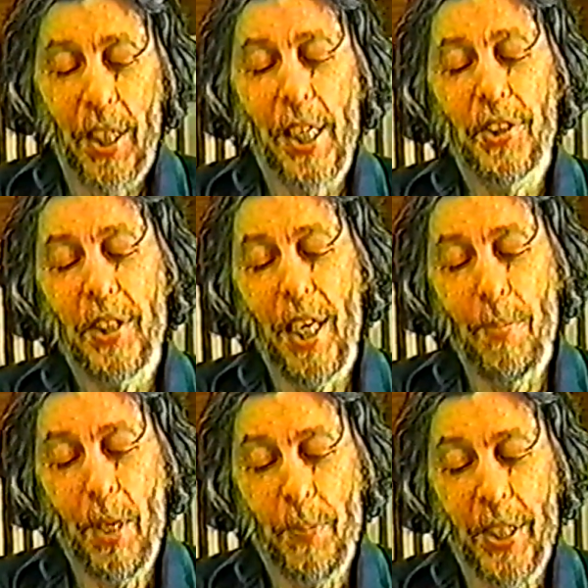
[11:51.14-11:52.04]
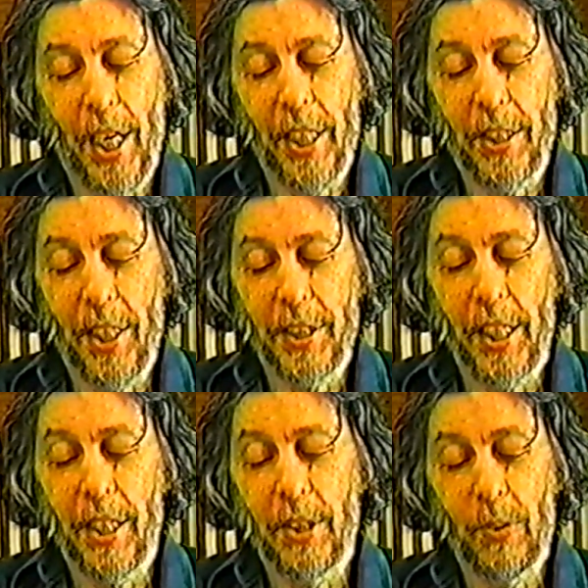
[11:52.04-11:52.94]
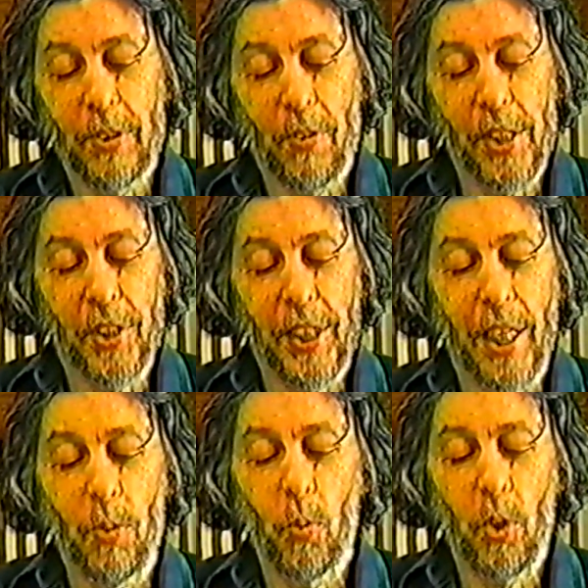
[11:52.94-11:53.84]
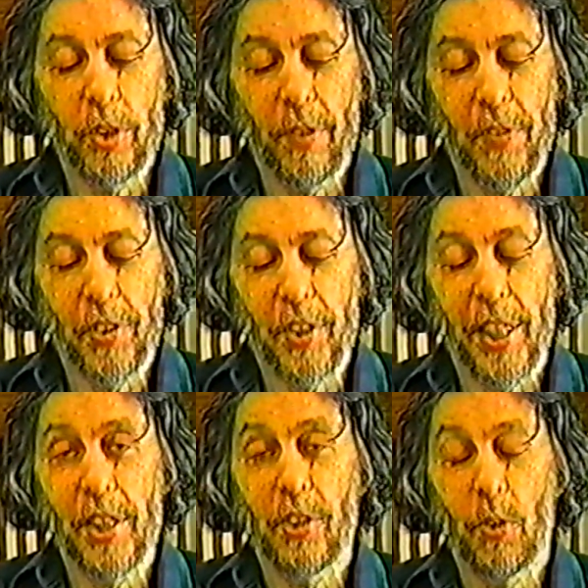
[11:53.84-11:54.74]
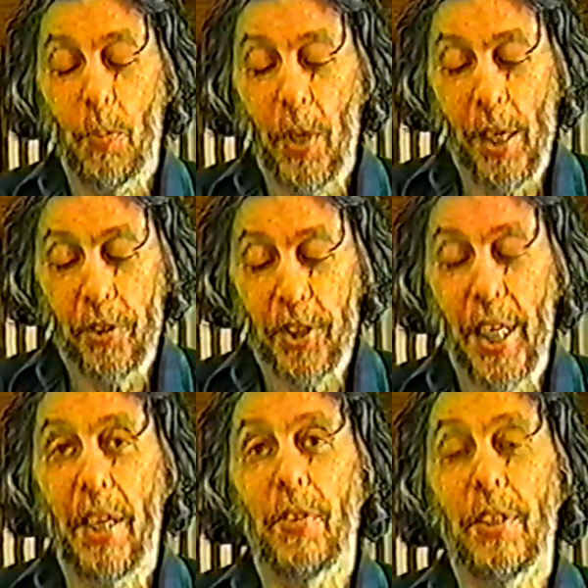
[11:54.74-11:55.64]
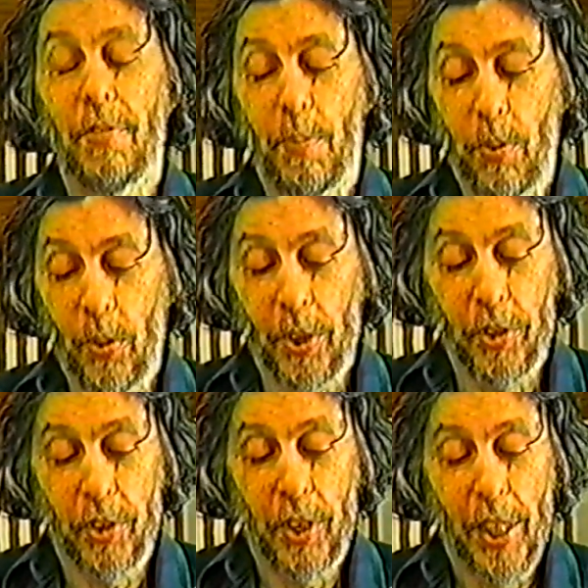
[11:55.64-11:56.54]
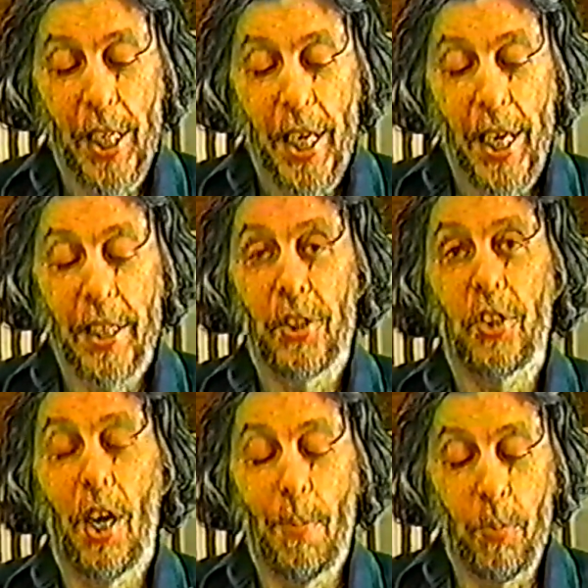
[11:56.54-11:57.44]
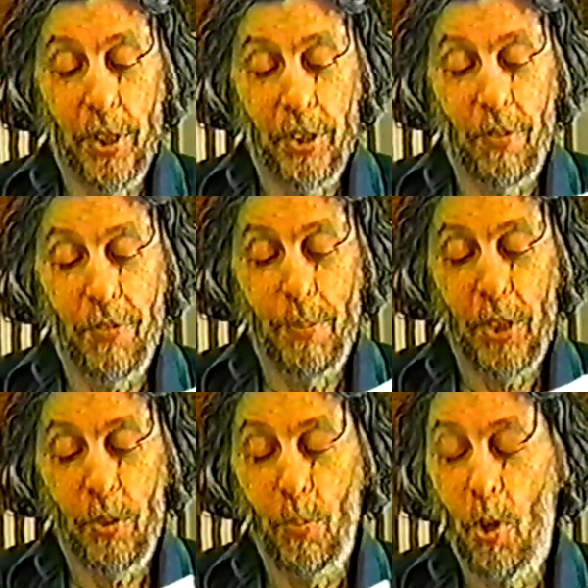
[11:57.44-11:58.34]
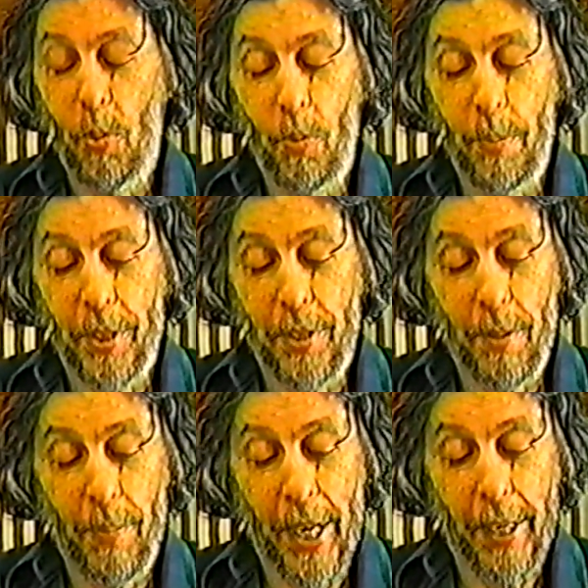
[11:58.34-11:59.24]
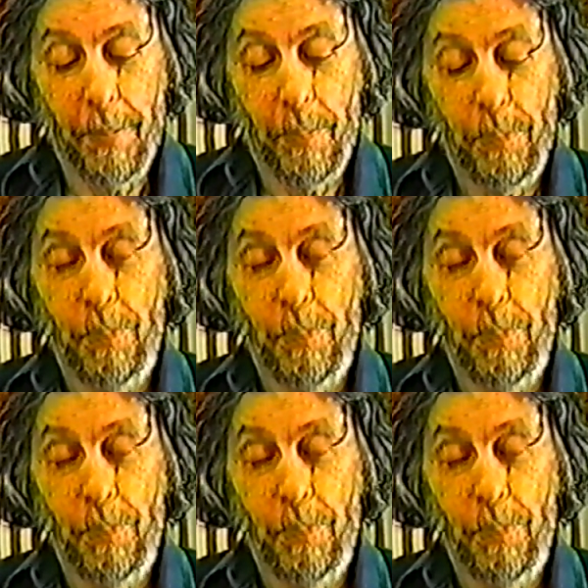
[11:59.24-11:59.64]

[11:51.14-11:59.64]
The lights came up and Icon got into a dressing gown and walked off the stage to a mild scattering of applause and a sharp whistle from a small woman in the back.